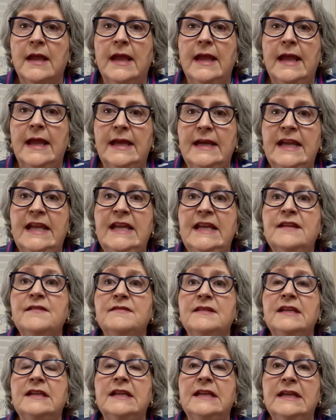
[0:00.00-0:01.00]
And he is
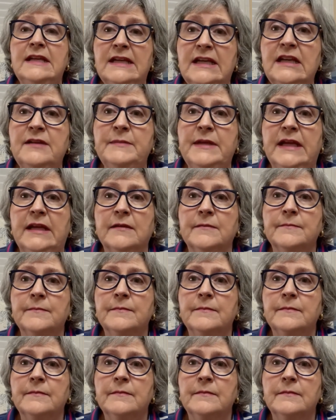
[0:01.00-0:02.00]
an enemy
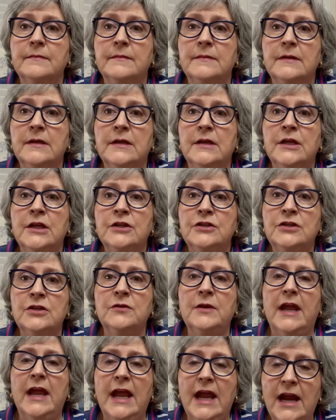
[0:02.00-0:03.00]
to